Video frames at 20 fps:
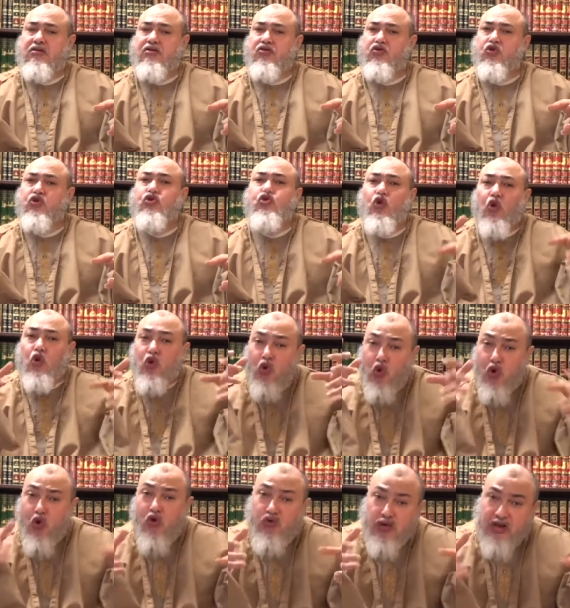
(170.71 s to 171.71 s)
could
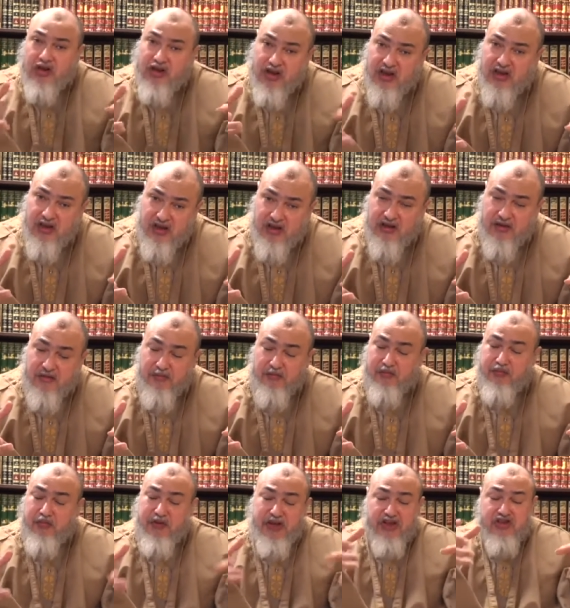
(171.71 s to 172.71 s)
only
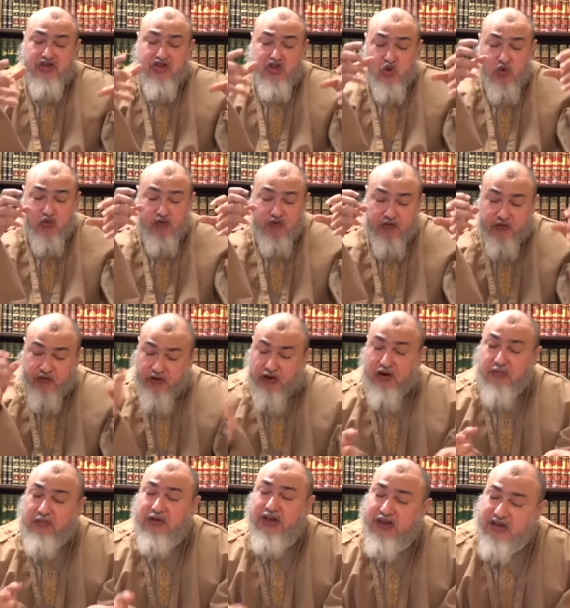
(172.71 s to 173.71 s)
be so
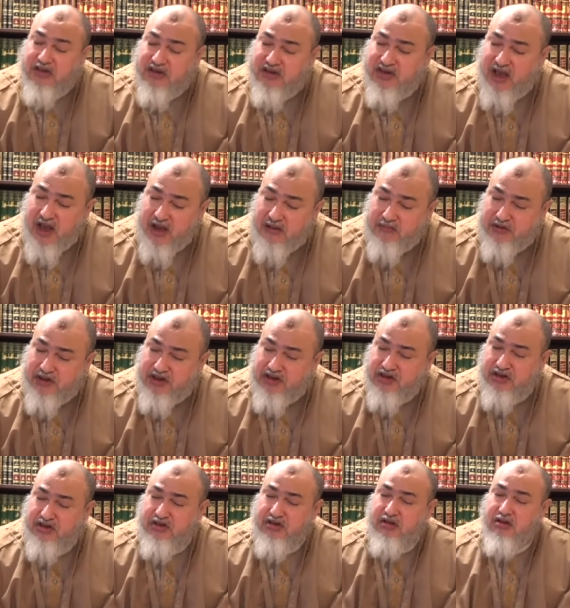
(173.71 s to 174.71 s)
firmly
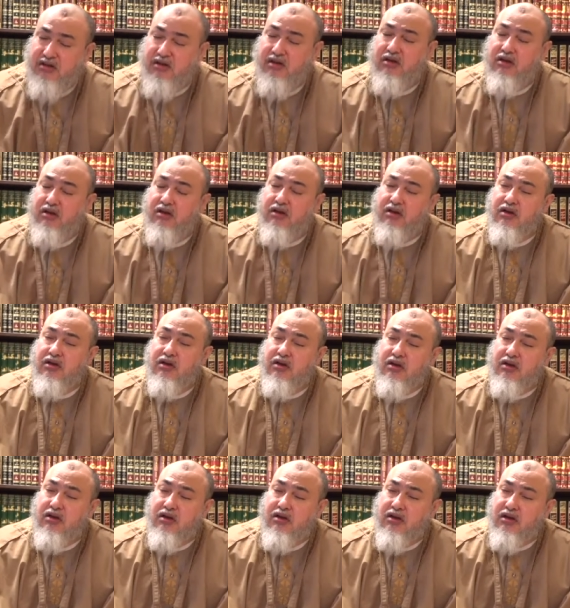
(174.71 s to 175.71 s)
established
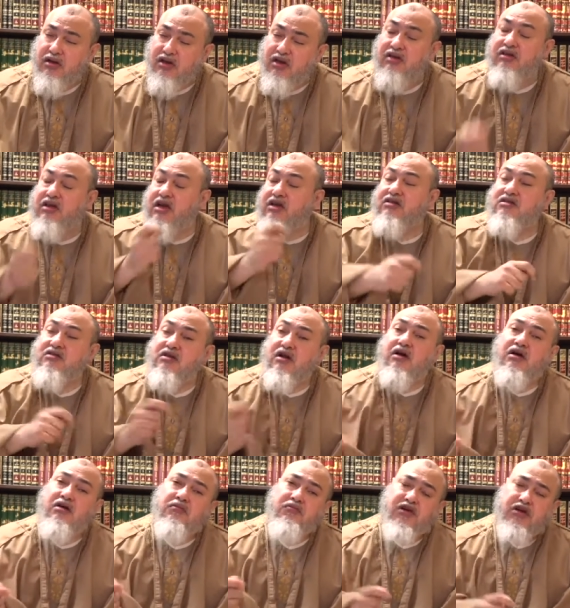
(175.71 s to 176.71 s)
in the
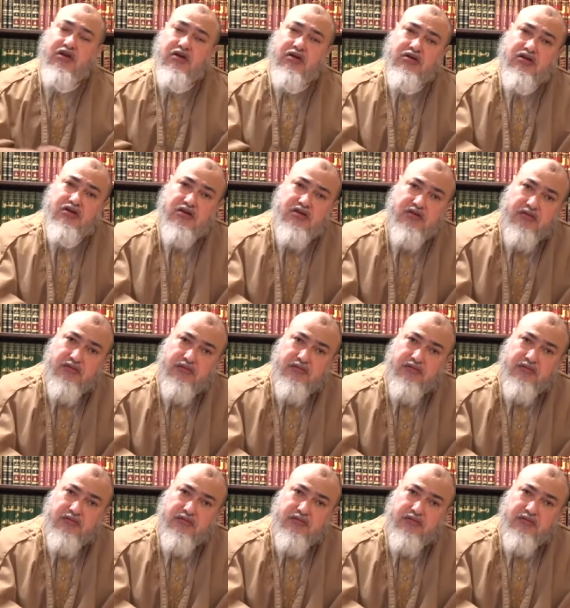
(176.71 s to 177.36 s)
Isra and Mi'raj.